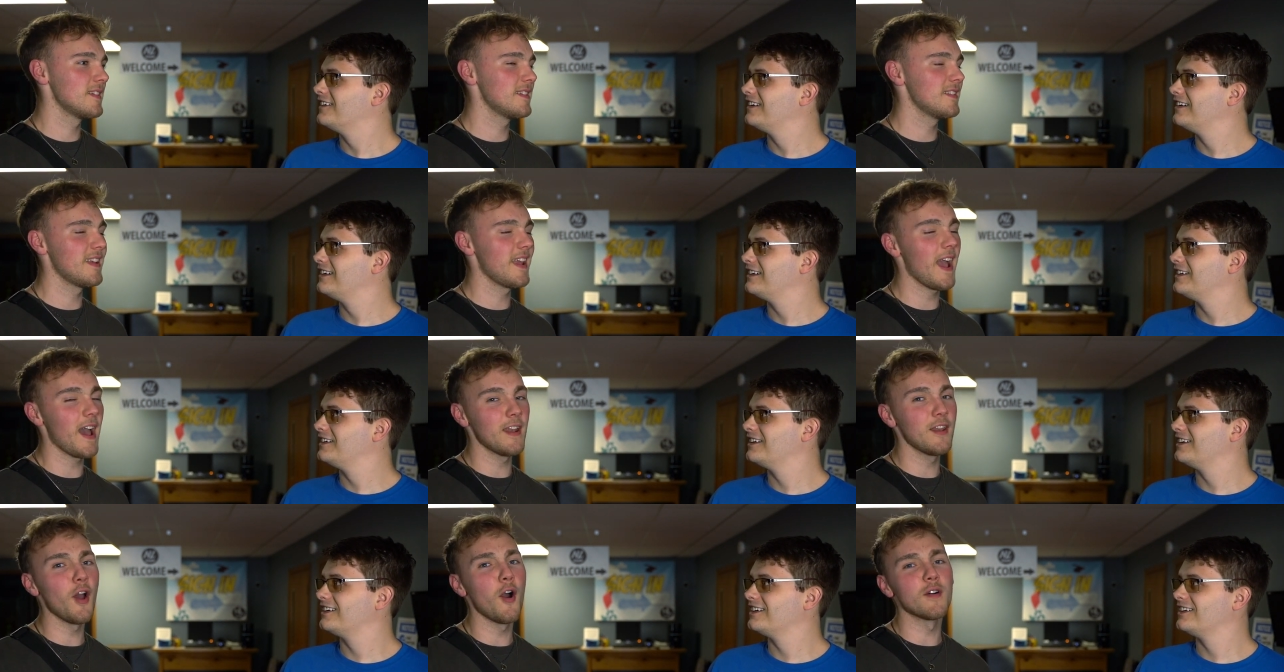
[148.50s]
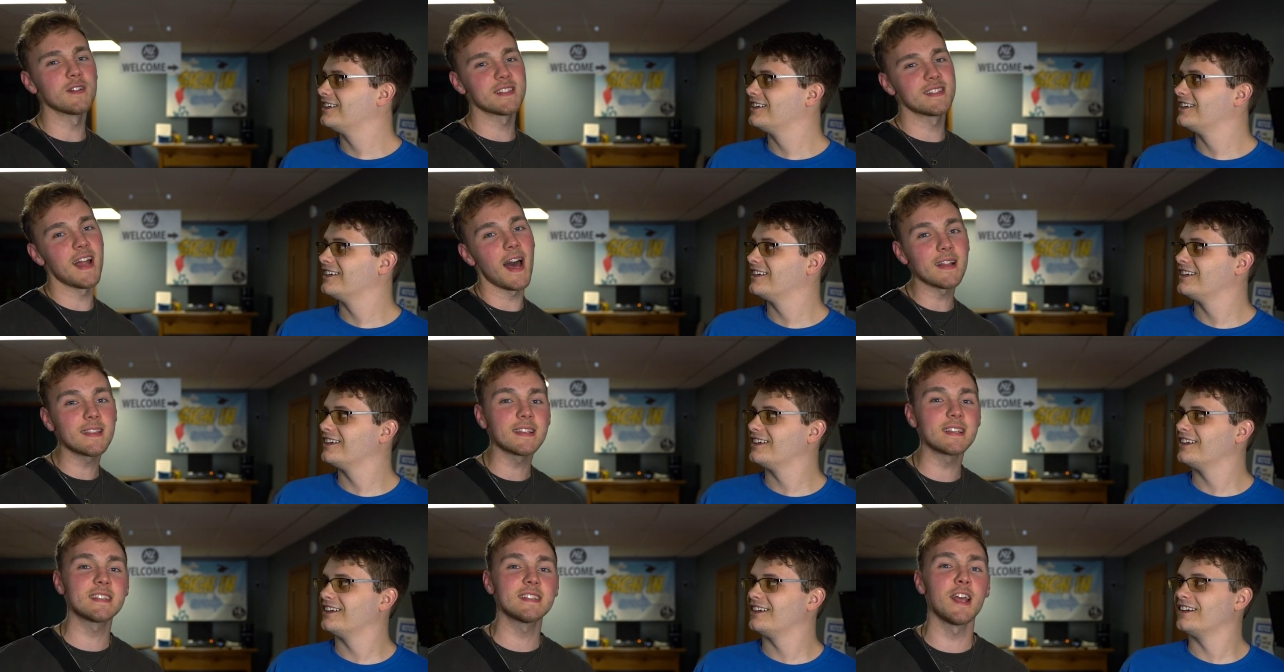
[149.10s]
Speaker 1: Yeah, no, it's
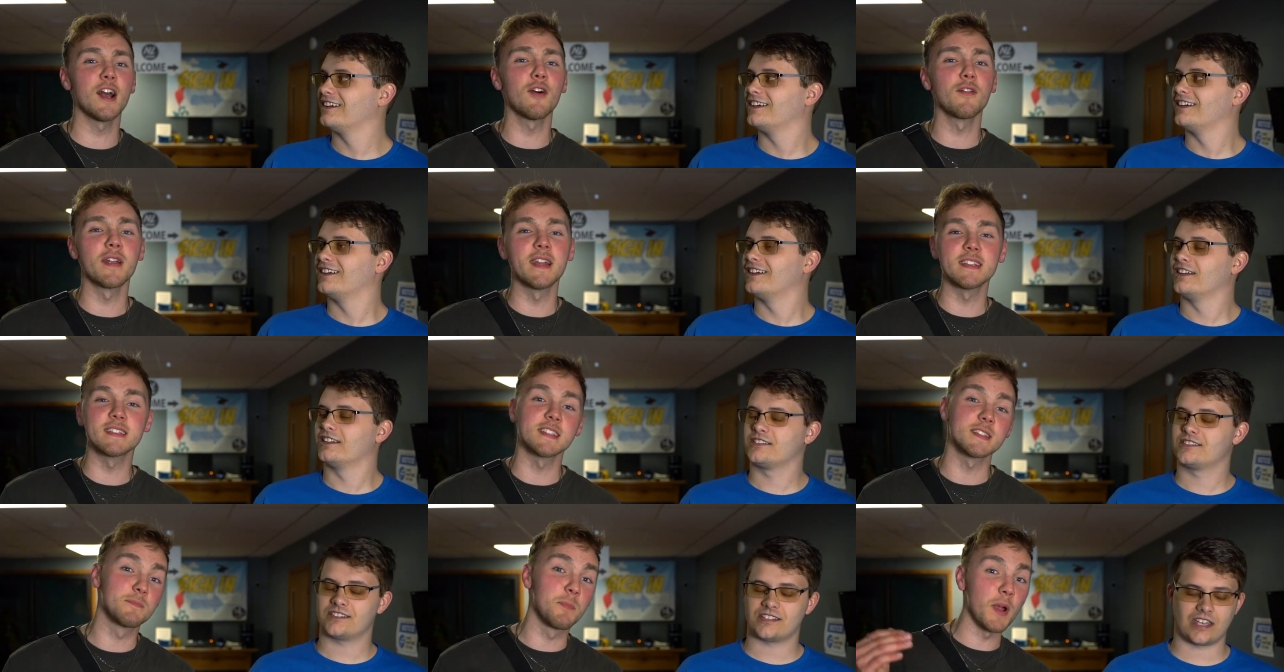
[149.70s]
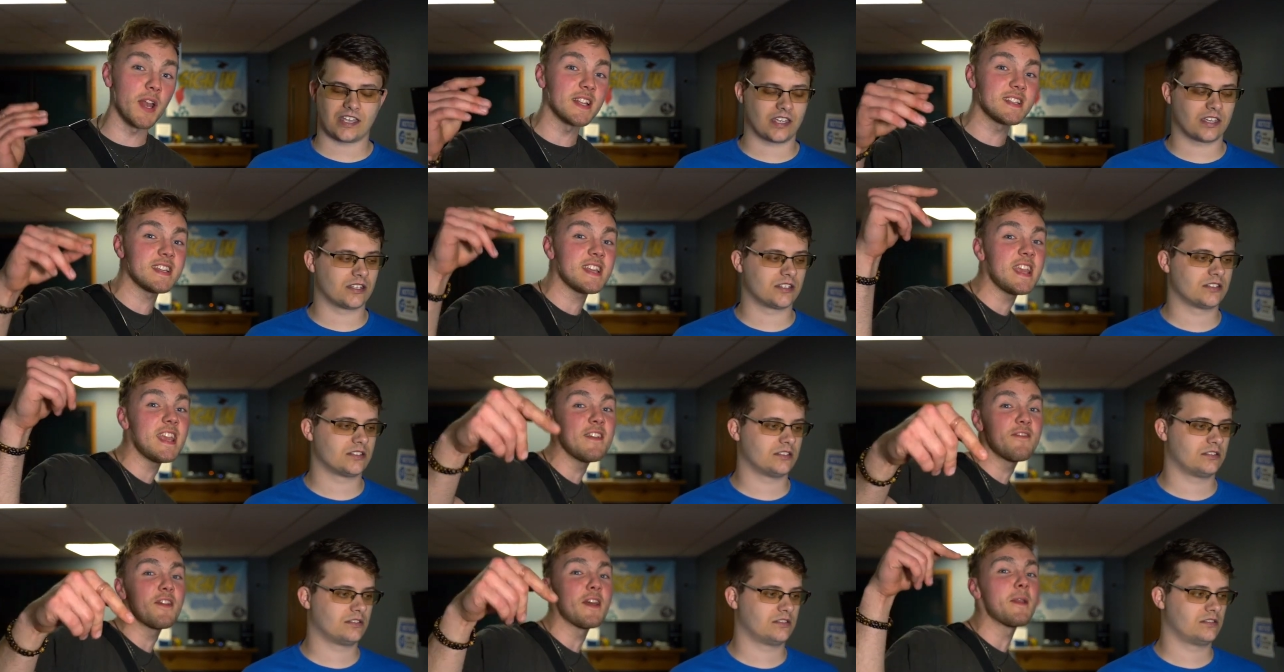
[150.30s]
not the snail races, but it's
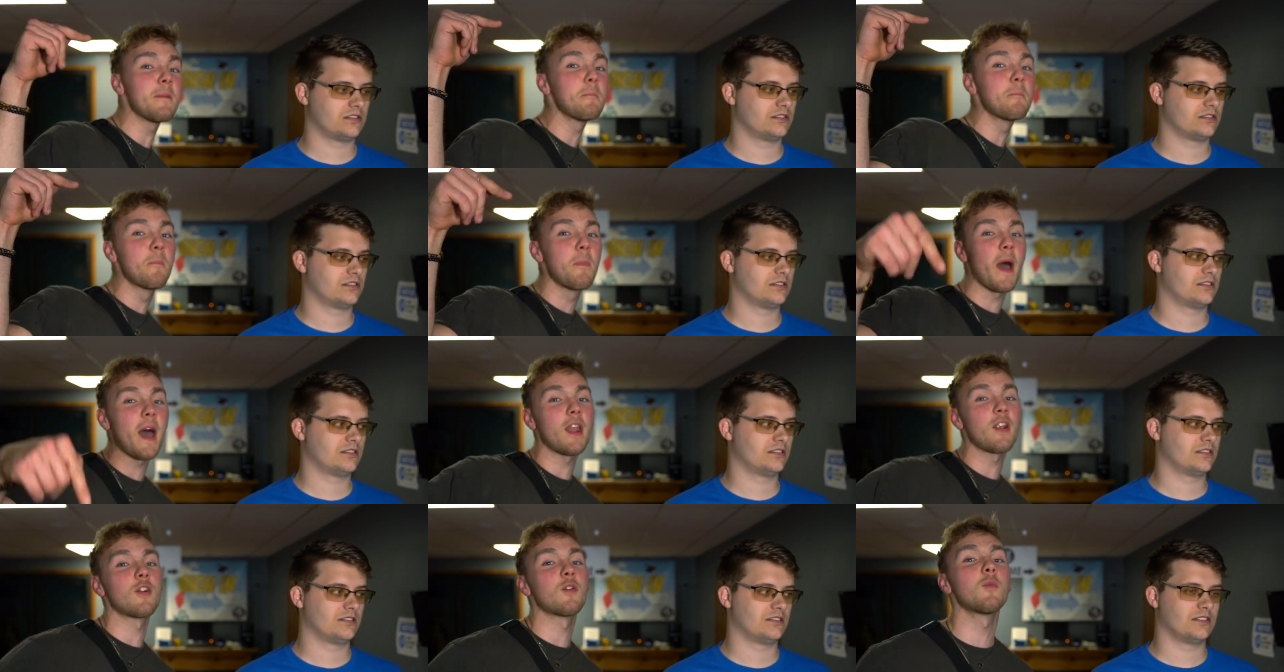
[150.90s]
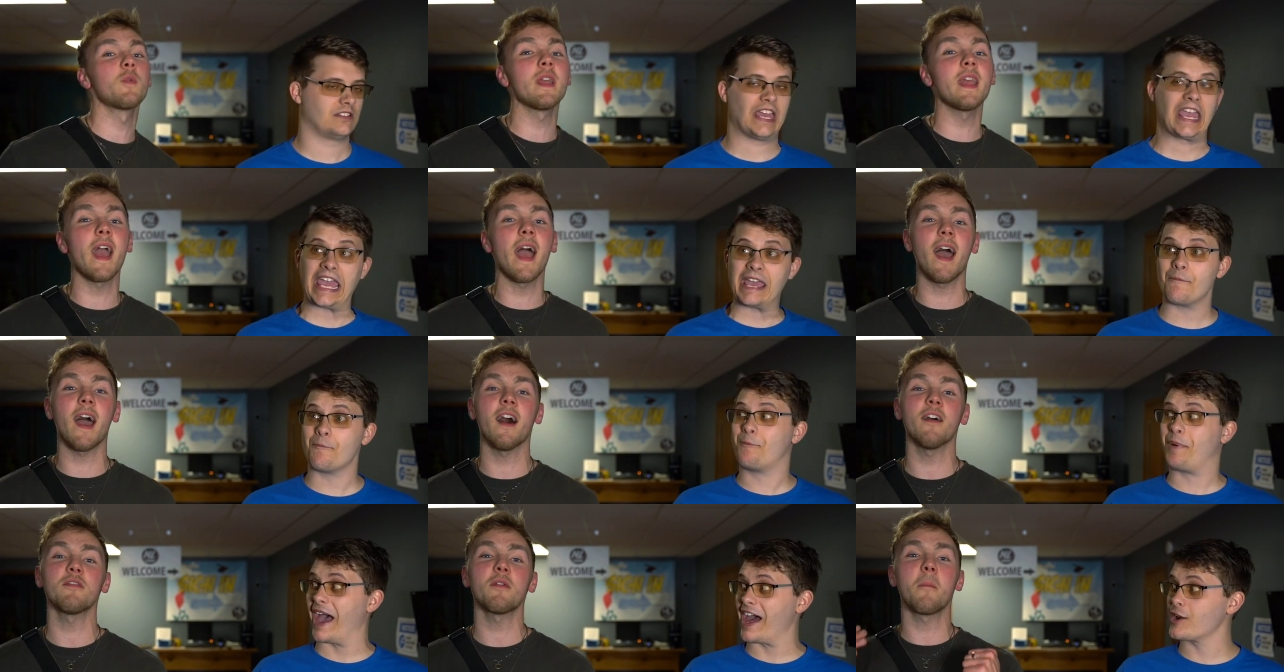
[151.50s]
even better. We
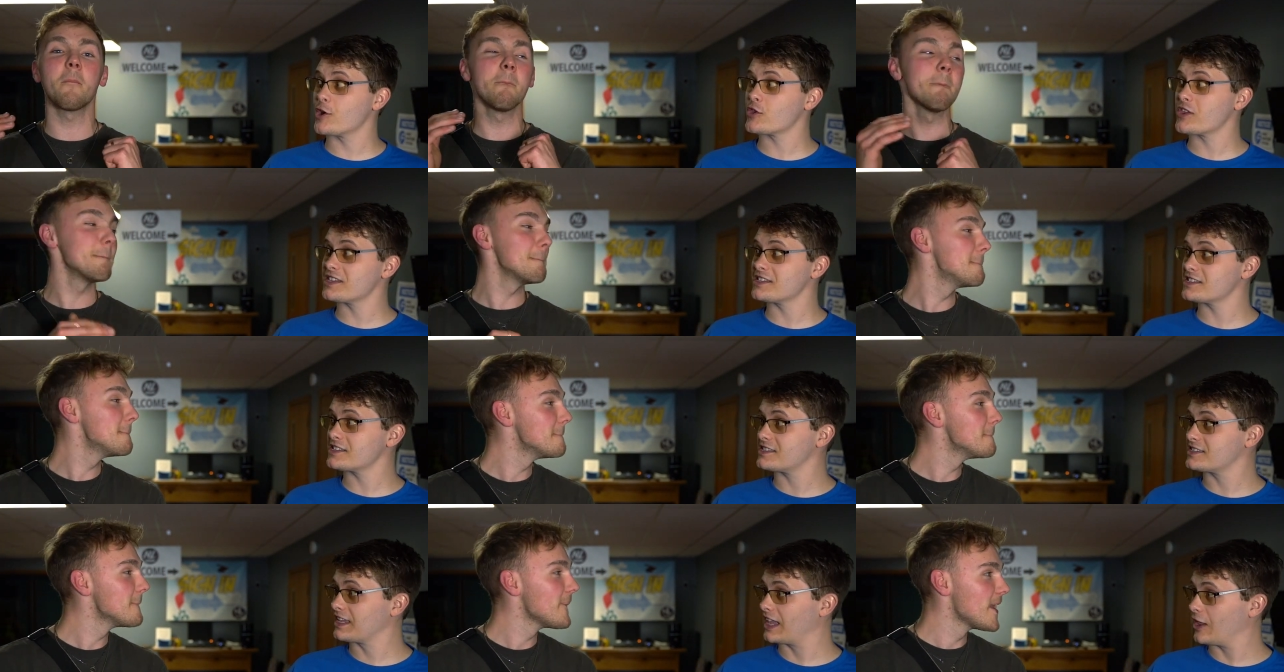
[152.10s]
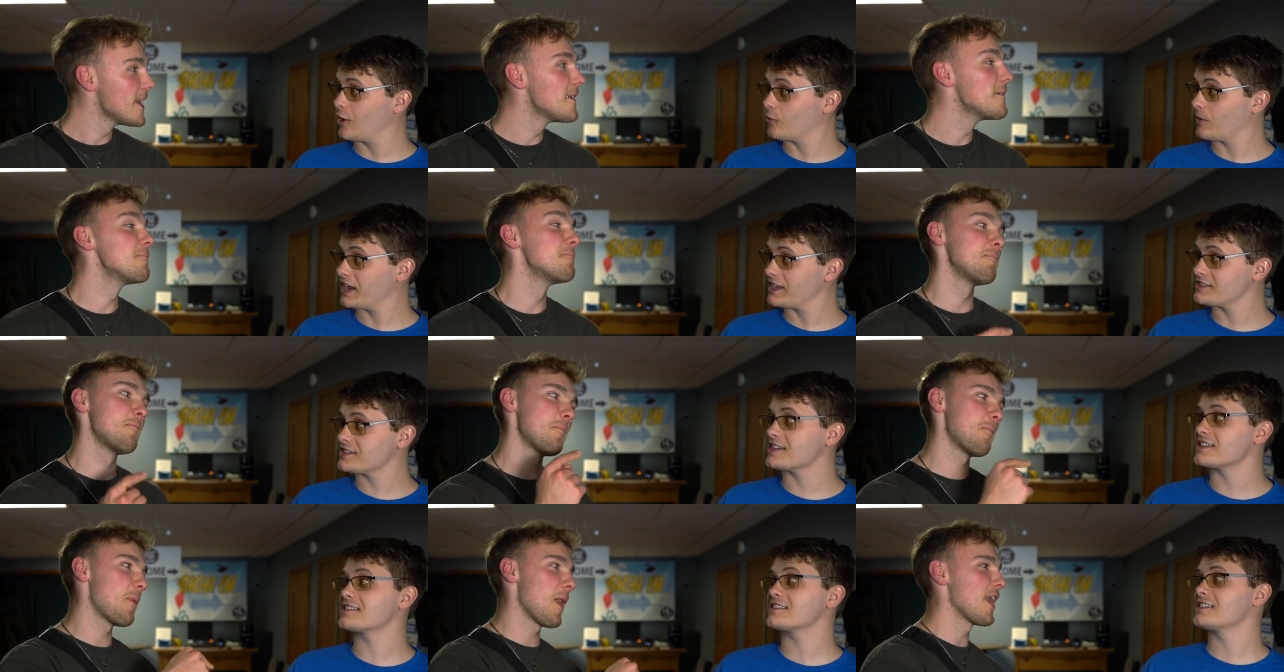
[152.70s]
have- Better than the snail
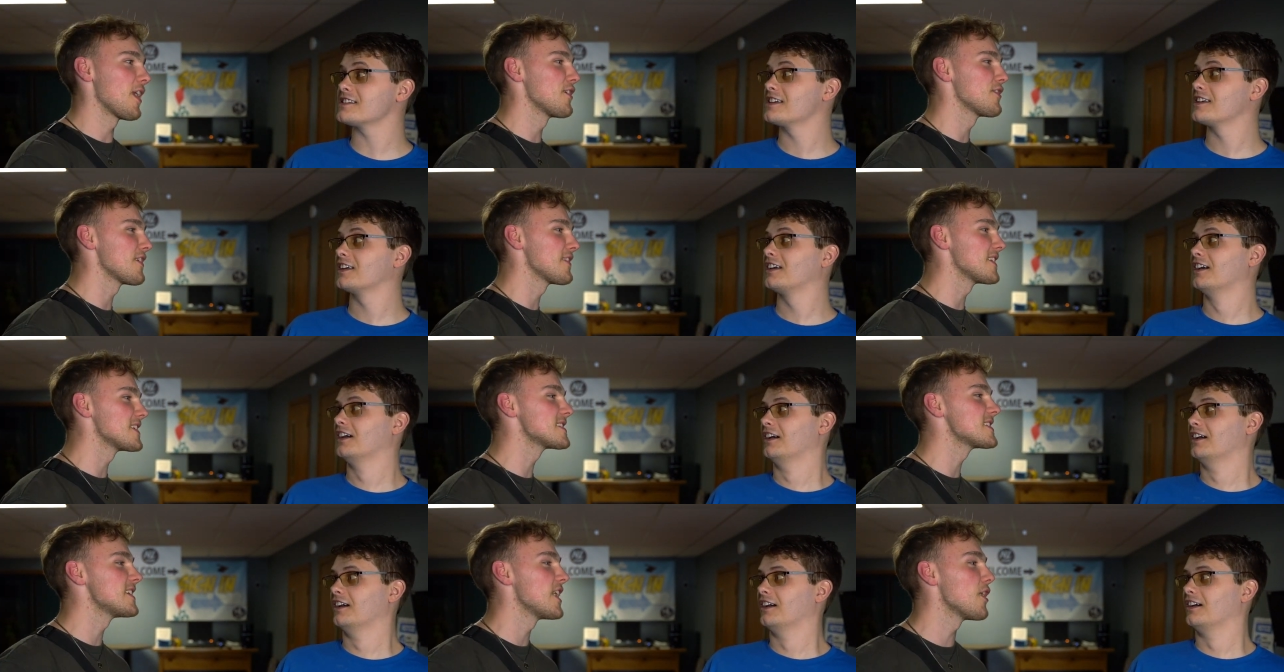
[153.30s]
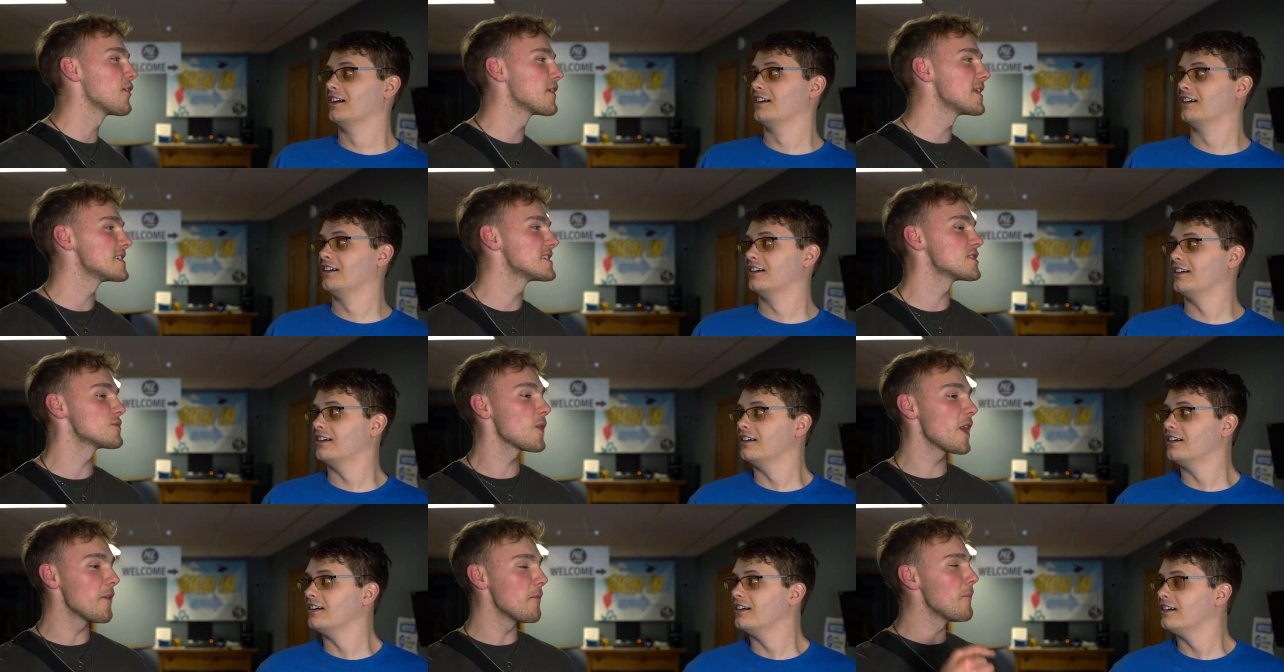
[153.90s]
races? Better than the snail
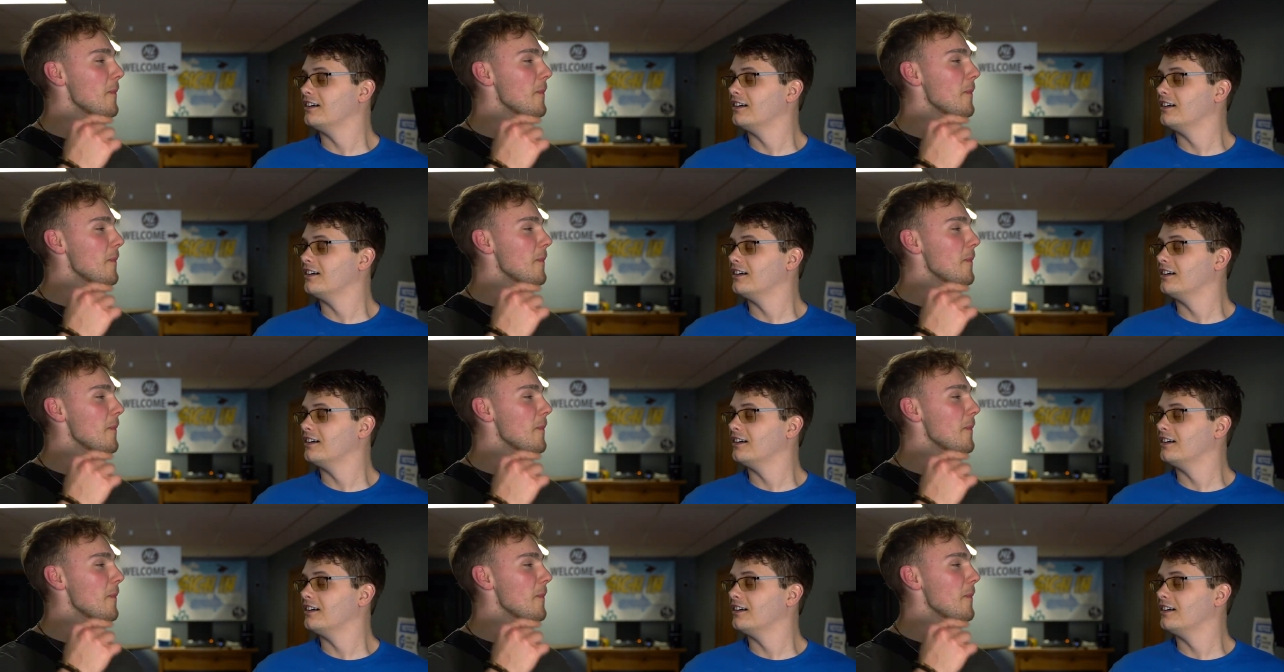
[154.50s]
races. We have